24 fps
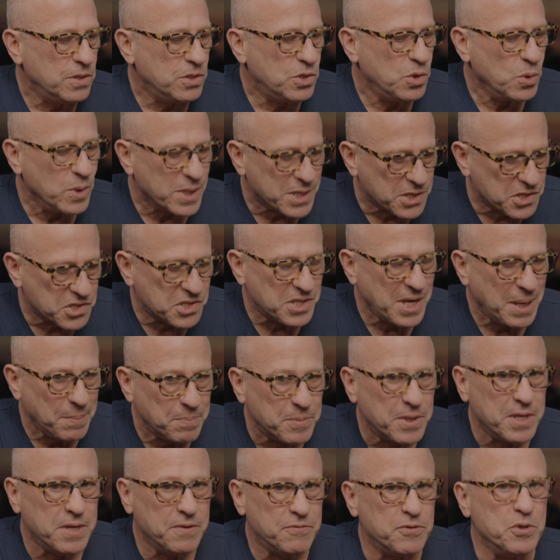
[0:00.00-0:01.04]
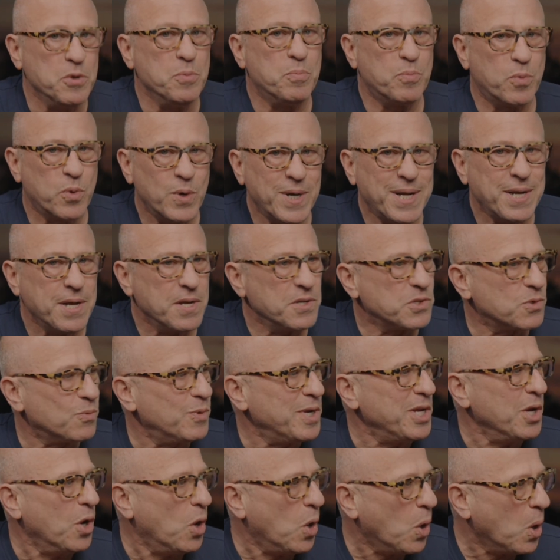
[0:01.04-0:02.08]
to accept that if you prick us,
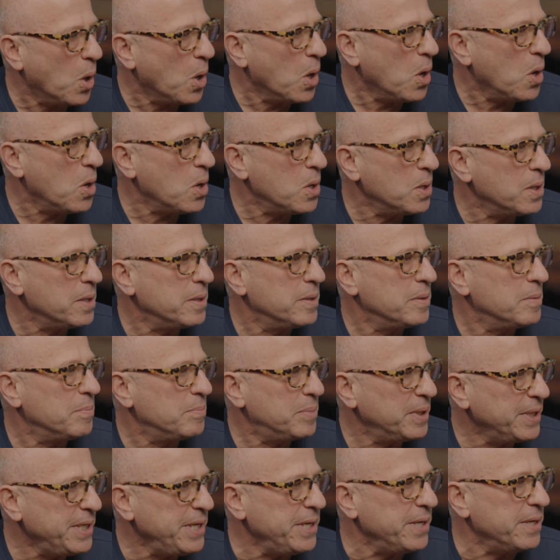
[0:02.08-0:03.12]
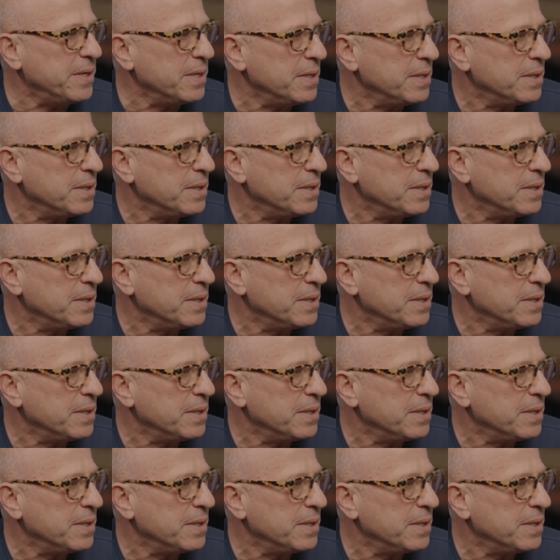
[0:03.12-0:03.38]
we all bleed.